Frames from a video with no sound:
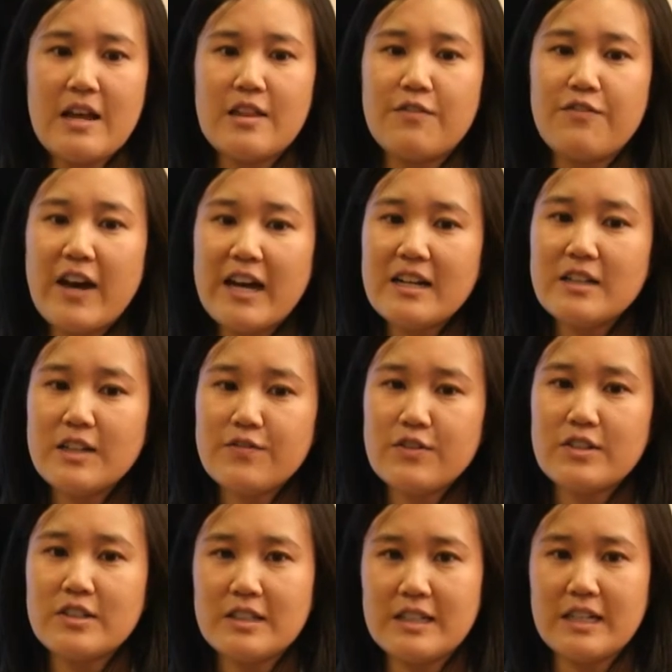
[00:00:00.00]
The Fatty
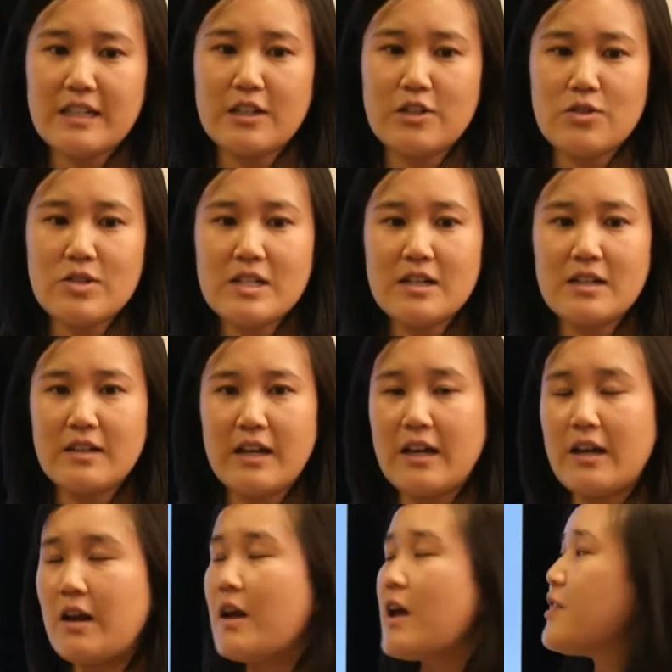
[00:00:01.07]
Liver Clinic at
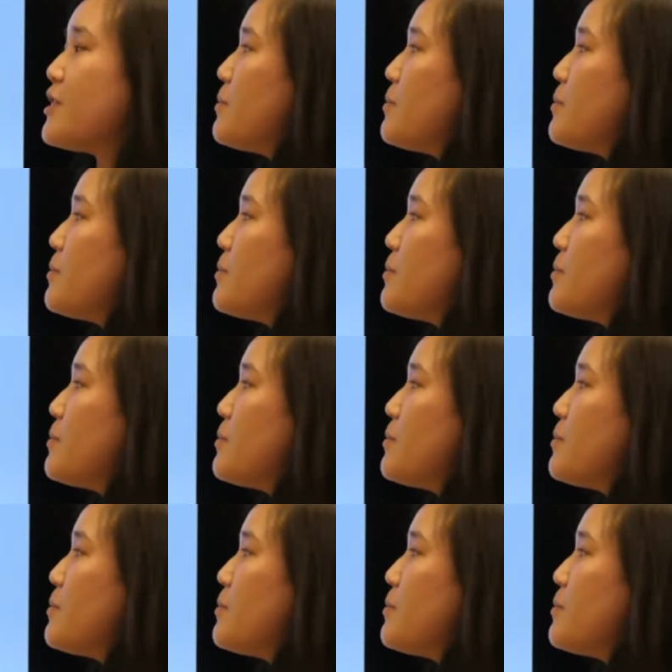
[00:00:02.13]
UCLA,